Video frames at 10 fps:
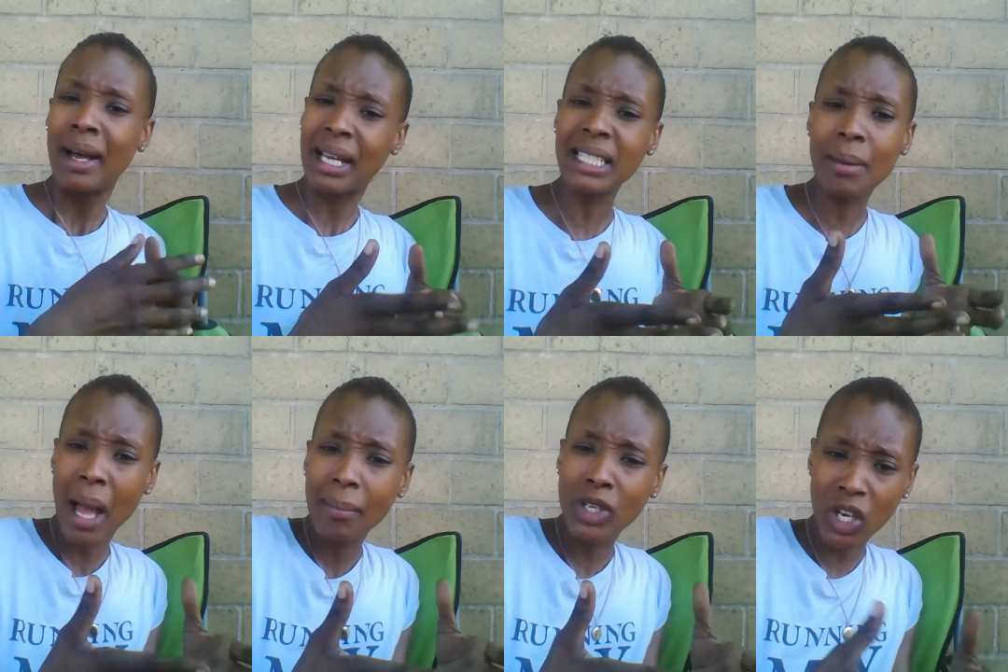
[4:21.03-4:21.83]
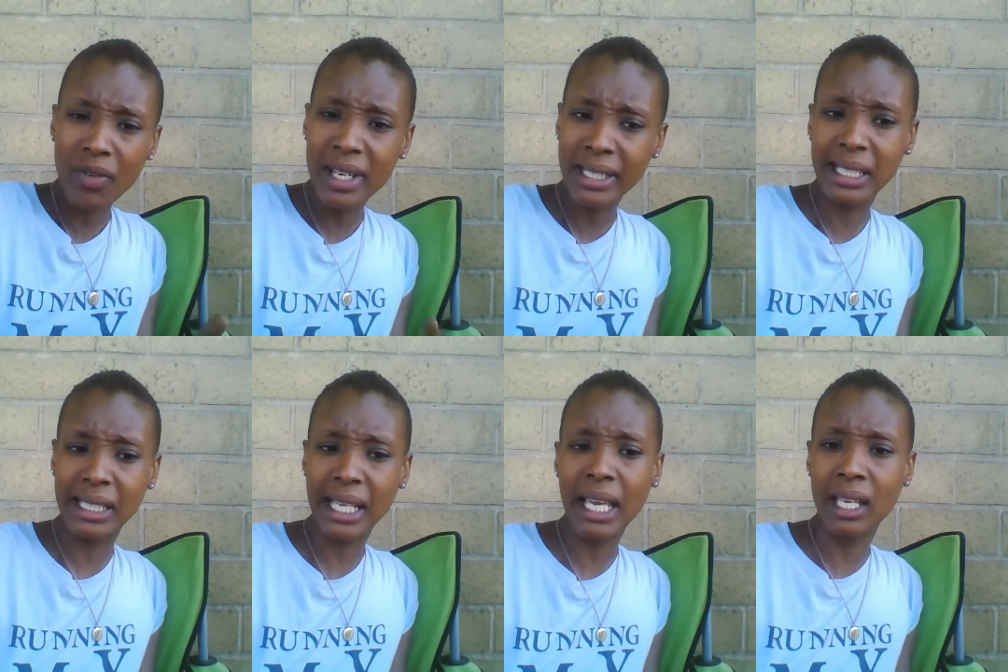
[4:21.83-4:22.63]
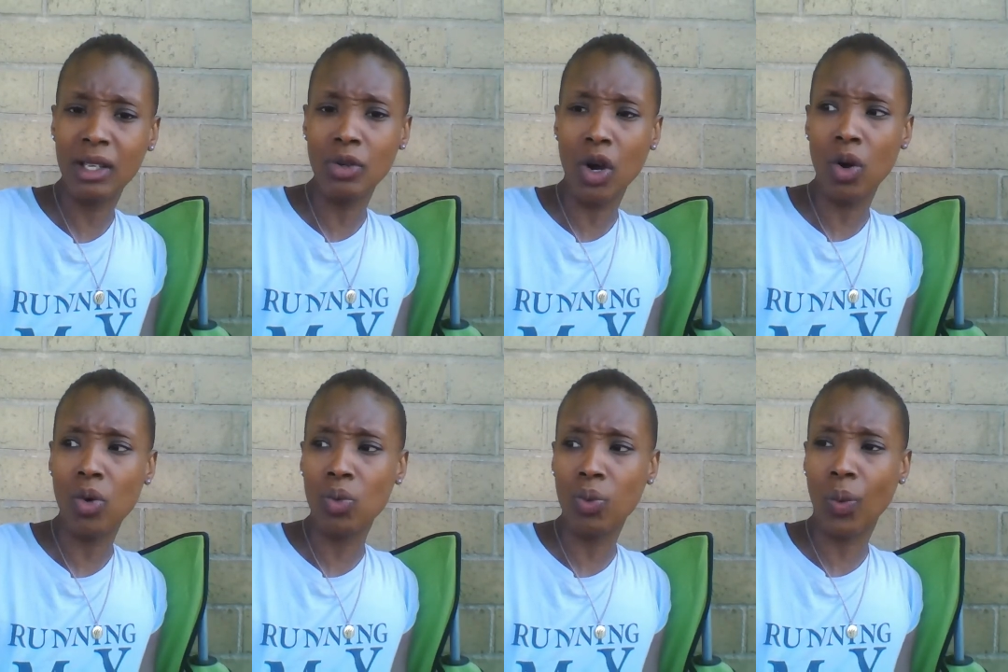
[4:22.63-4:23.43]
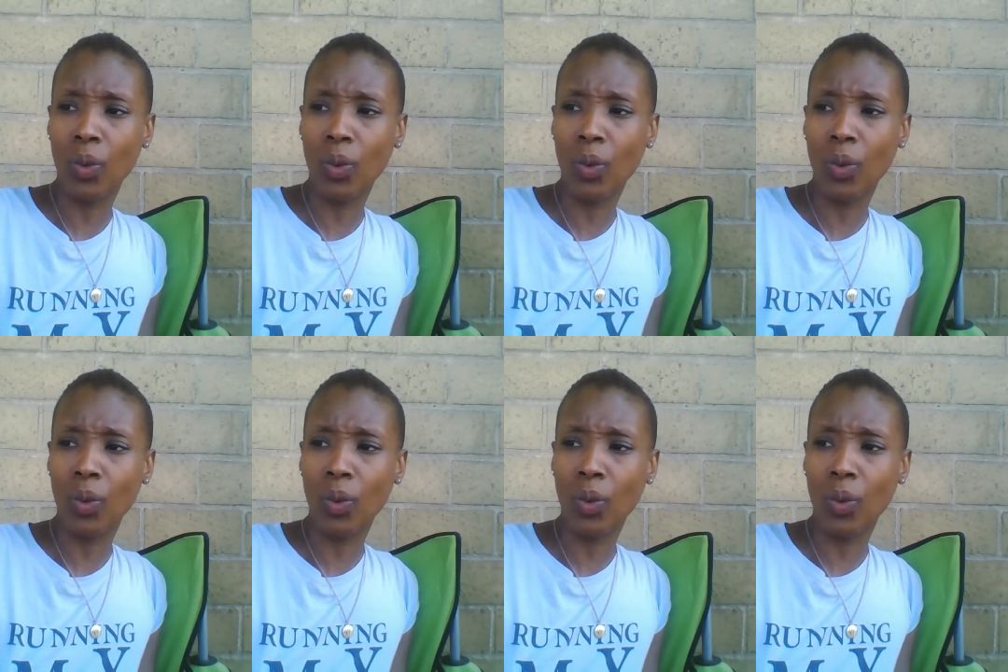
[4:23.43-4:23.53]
because I'm curious to see, you know,